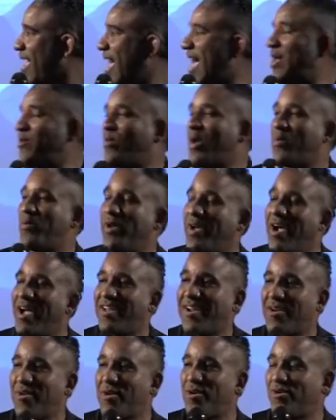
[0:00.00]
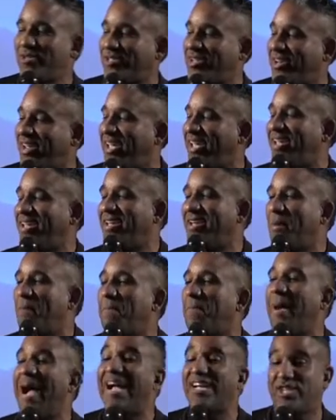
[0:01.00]
And when we got around to the
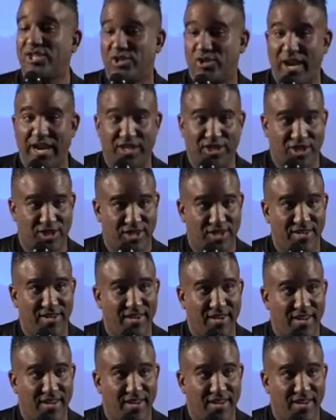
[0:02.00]
backstretch,